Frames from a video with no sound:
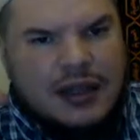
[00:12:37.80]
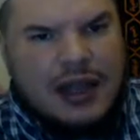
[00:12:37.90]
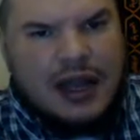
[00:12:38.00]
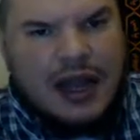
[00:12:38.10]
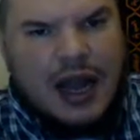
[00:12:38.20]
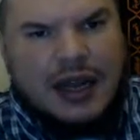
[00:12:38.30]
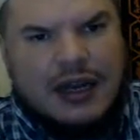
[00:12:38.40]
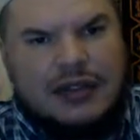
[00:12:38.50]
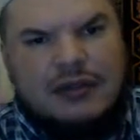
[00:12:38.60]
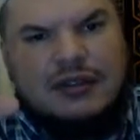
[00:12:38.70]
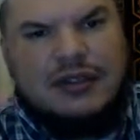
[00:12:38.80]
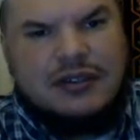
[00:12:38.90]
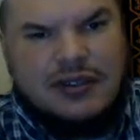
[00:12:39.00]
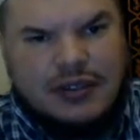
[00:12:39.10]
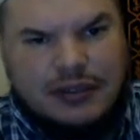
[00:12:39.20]
That cognitive
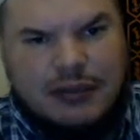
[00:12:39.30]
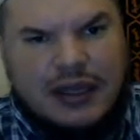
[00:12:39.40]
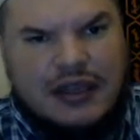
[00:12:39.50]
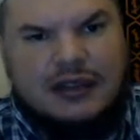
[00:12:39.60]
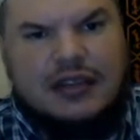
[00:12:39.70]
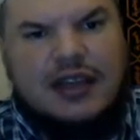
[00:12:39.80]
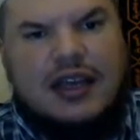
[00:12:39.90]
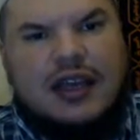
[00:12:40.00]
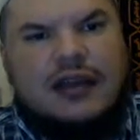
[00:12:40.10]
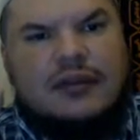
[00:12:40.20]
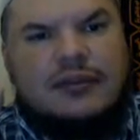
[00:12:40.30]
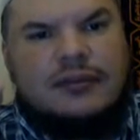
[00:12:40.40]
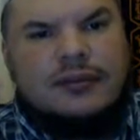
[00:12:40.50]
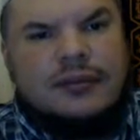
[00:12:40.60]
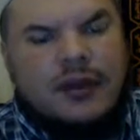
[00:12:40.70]
dissonance begins to kick in
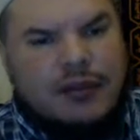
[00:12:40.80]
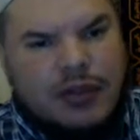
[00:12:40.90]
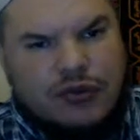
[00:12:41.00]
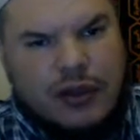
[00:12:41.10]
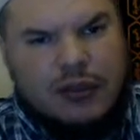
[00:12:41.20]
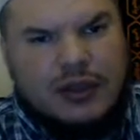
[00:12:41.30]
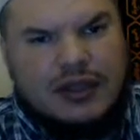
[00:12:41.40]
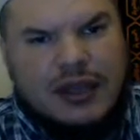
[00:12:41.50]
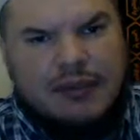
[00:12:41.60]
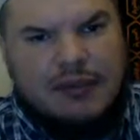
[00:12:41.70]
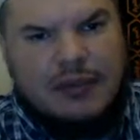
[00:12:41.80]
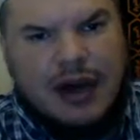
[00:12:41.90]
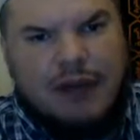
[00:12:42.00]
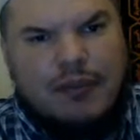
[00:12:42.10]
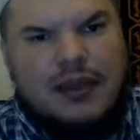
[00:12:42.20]
between what they
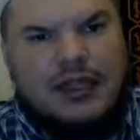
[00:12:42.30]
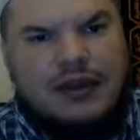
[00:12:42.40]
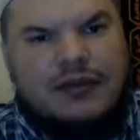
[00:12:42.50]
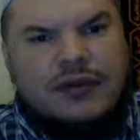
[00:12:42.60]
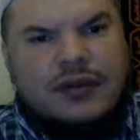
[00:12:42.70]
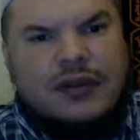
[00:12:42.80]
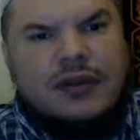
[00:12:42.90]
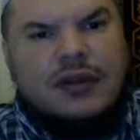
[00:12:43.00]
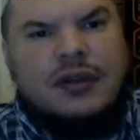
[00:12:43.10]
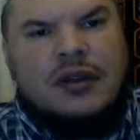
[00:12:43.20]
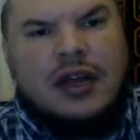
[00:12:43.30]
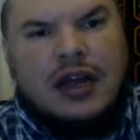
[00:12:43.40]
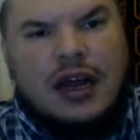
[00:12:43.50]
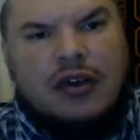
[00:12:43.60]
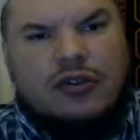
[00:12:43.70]
now believe
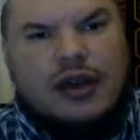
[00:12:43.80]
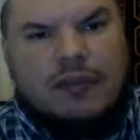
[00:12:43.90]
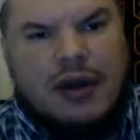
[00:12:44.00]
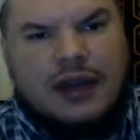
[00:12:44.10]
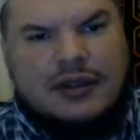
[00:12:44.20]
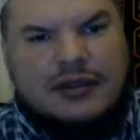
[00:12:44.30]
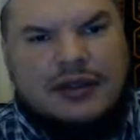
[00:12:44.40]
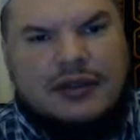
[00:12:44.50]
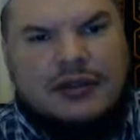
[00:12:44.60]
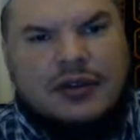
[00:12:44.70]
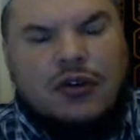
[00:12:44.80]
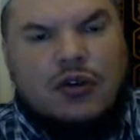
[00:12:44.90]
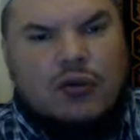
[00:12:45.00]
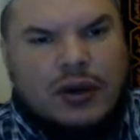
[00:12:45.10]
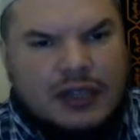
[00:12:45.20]
and how they're practicing,
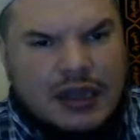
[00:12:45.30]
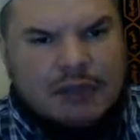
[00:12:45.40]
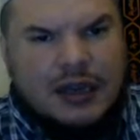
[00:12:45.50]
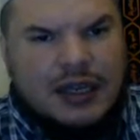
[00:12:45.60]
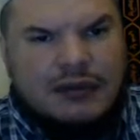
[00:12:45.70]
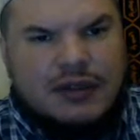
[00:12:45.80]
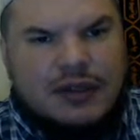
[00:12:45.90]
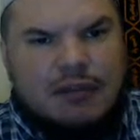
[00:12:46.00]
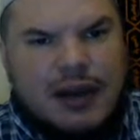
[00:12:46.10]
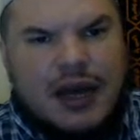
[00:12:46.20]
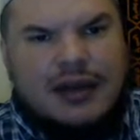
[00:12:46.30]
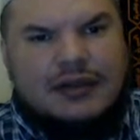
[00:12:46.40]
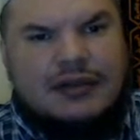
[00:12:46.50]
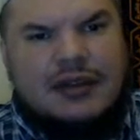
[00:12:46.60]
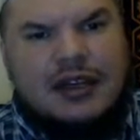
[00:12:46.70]
or what they believed in the
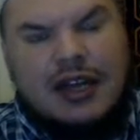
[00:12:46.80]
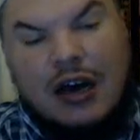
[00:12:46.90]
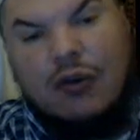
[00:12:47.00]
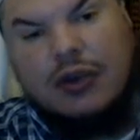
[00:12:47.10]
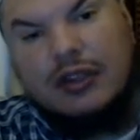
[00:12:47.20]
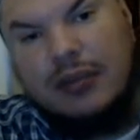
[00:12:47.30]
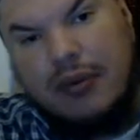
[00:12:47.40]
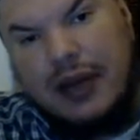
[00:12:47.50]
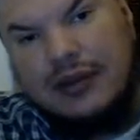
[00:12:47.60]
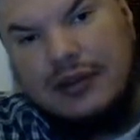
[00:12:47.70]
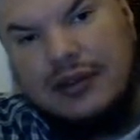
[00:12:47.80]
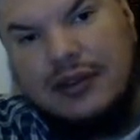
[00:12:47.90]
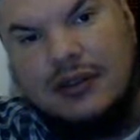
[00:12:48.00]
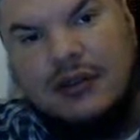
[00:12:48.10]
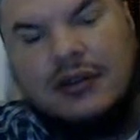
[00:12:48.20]
past and now what they're practicing,